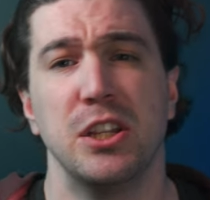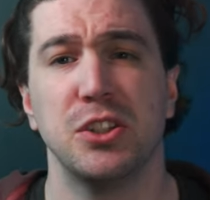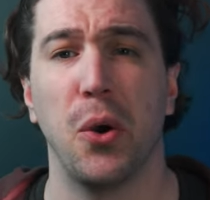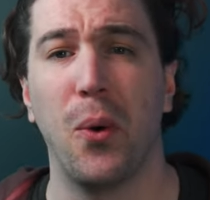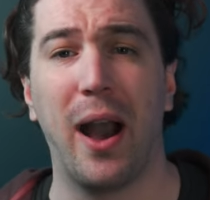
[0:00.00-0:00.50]

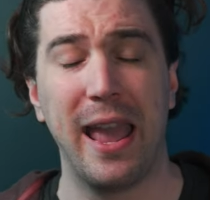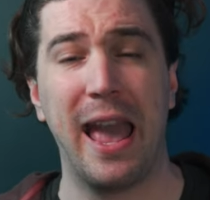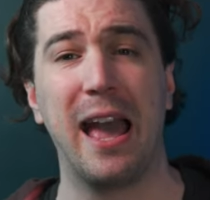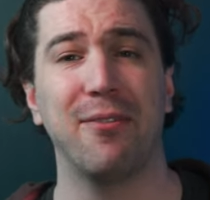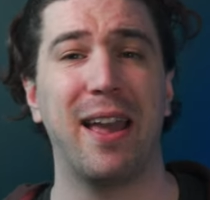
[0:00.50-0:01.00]
So I
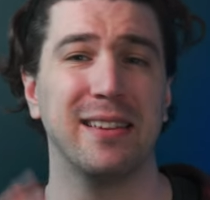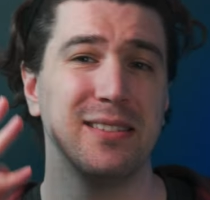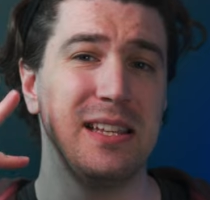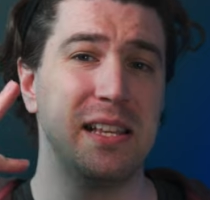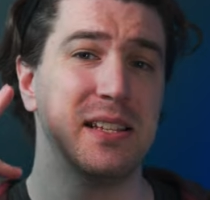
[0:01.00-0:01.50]
have
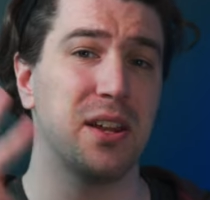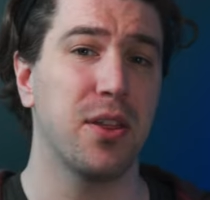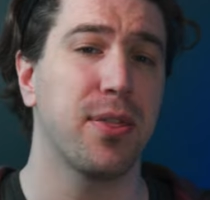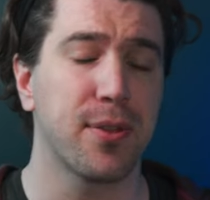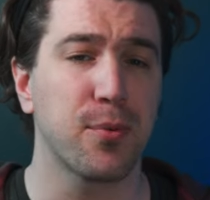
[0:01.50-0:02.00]
at least
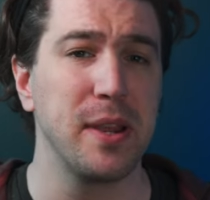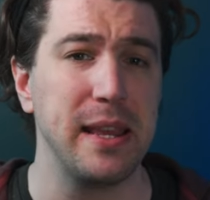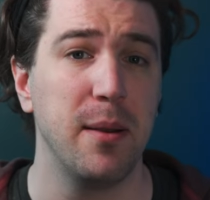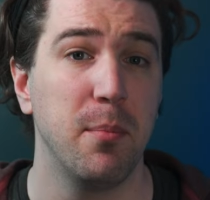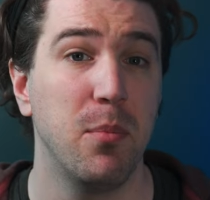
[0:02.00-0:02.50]

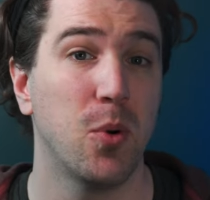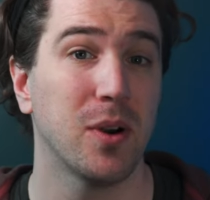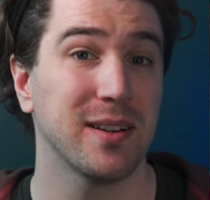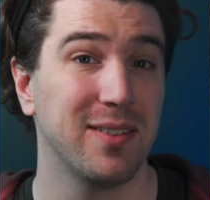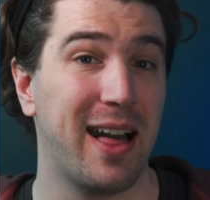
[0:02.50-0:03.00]
three
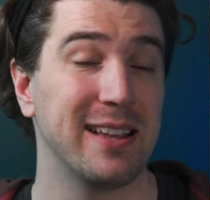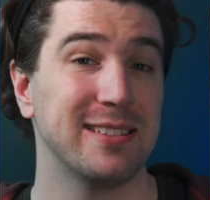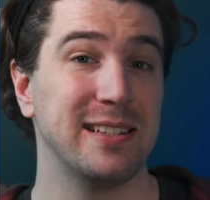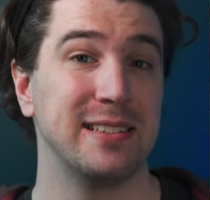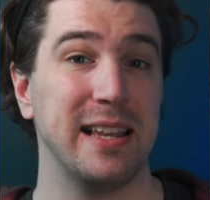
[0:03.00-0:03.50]
more
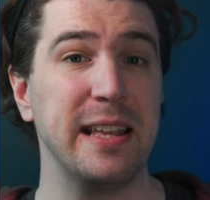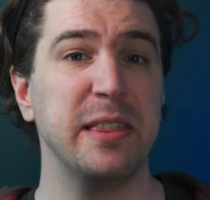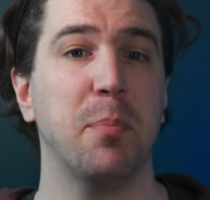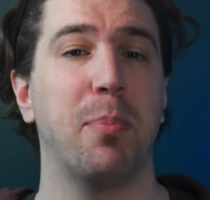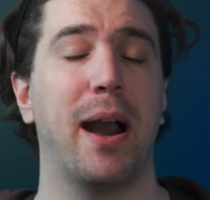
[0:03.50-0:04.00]
classes
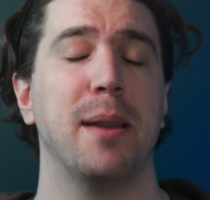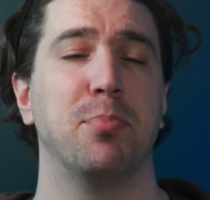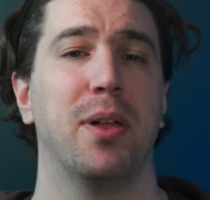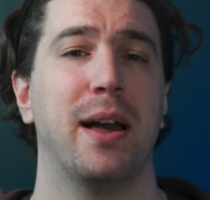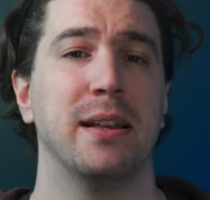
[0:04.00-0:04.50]
in the
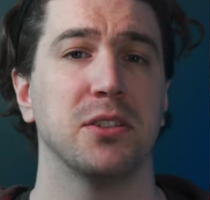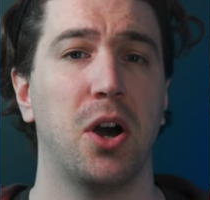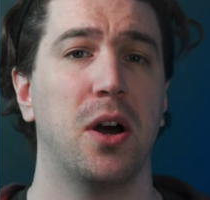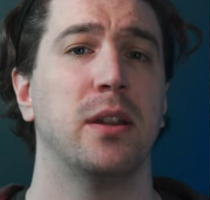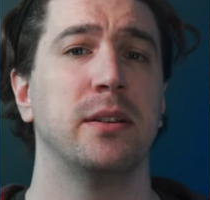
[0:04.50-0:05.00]
pipelines
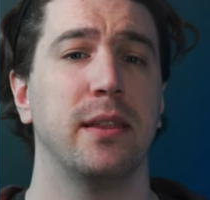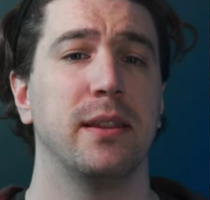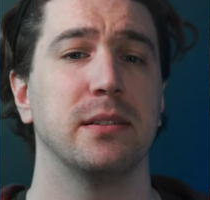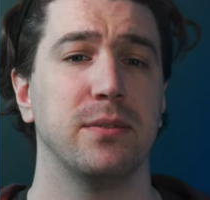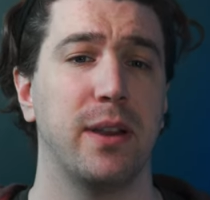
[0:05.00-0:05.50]
on
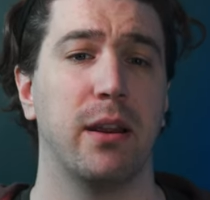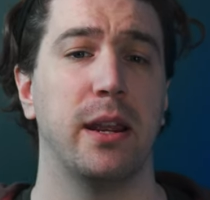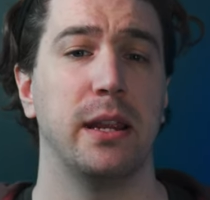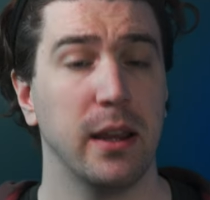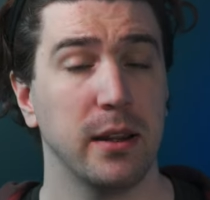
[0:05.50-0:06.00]
this
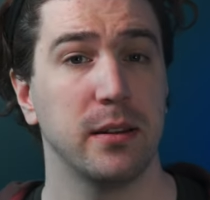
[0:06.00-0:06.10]
very